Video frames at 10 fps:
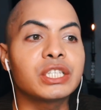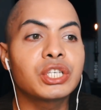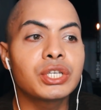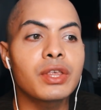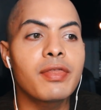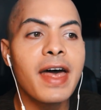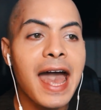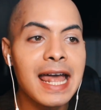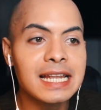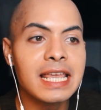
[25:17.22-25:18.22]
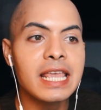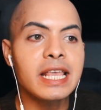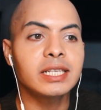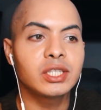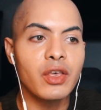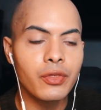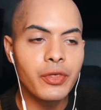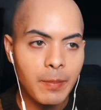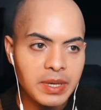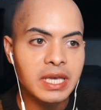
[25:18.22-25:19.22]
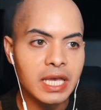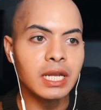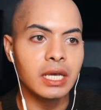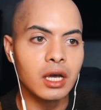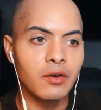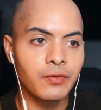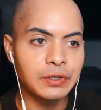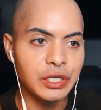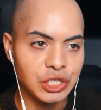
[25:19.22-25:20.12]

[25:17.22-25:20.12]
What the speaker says: Which, that is the beginning of The